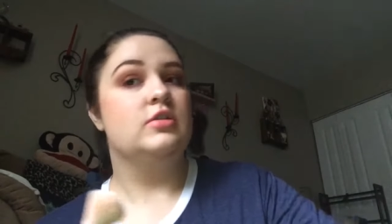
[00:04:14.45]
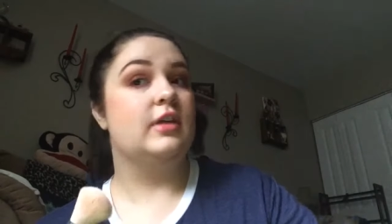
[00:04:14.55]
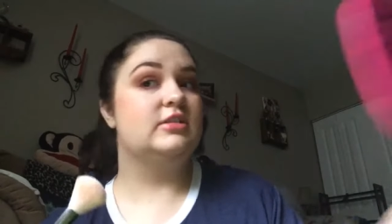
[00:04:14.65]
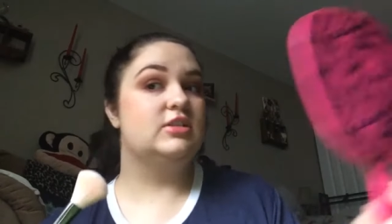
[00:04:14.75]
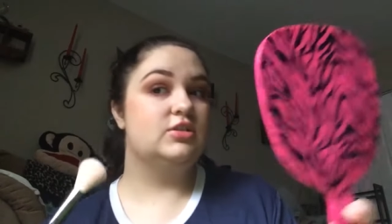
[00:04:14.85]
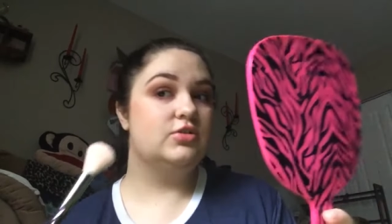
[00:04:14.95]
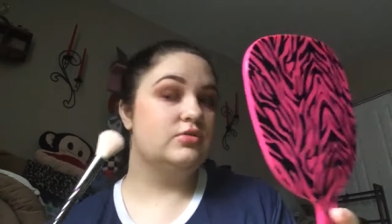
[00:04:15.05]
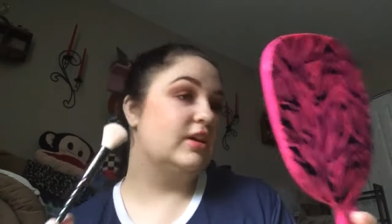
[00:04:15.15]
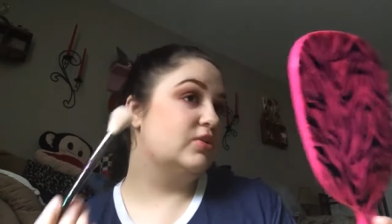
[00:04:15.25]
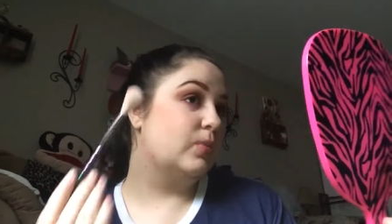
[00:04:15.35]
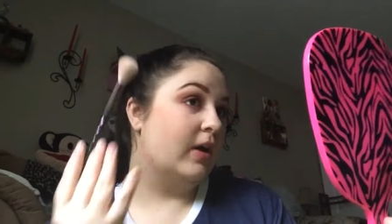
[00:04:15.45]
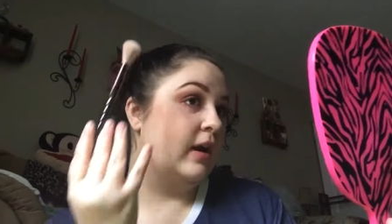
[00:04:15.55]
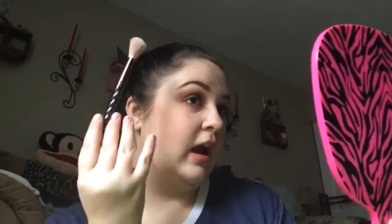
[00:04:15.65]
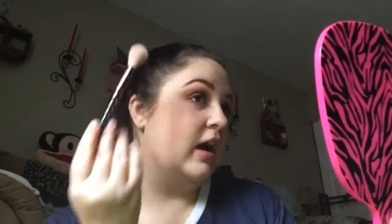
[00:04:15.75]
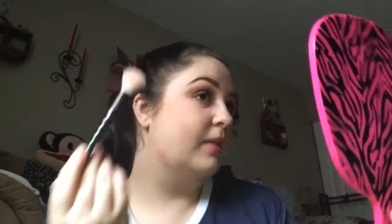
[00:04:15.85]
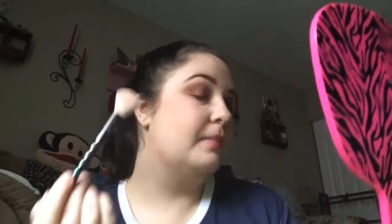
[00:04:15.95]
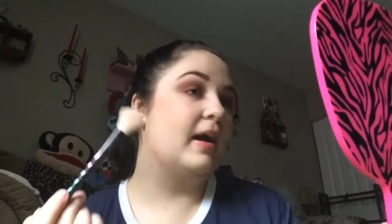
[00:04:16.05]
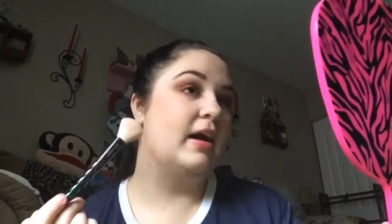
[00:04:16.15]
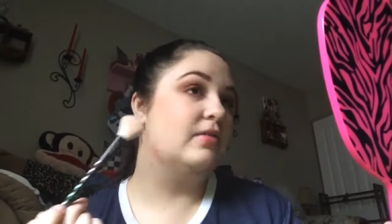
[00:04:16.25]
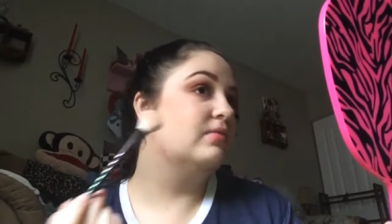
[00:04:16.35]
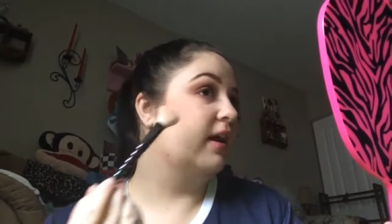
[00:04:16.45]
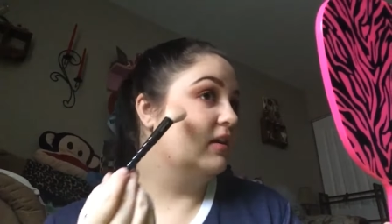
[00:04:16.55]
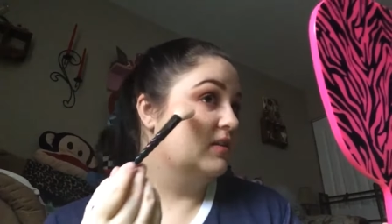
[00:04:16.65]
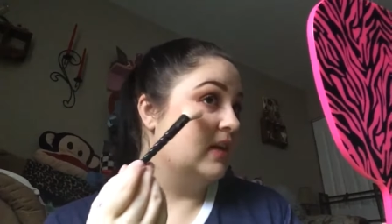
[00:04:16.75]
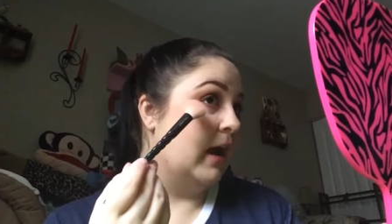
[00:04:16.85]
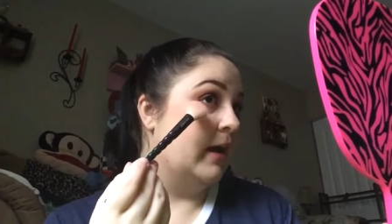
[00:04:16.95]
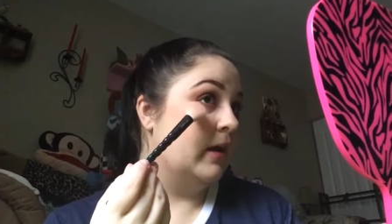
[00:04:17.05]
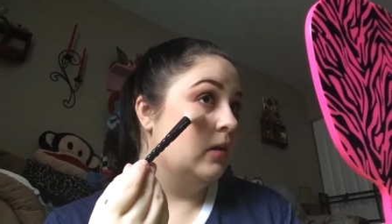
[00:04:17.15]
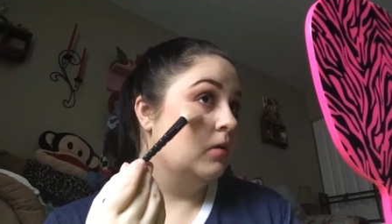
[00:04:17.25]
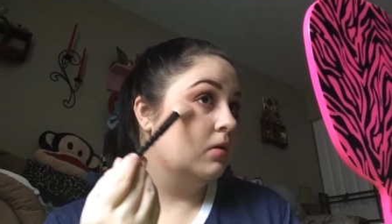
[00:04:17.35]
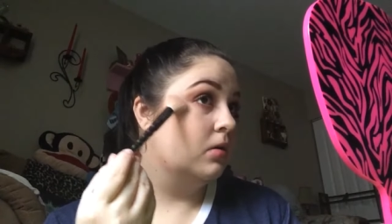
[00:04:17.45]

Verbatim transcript: Let's do this one on my right side.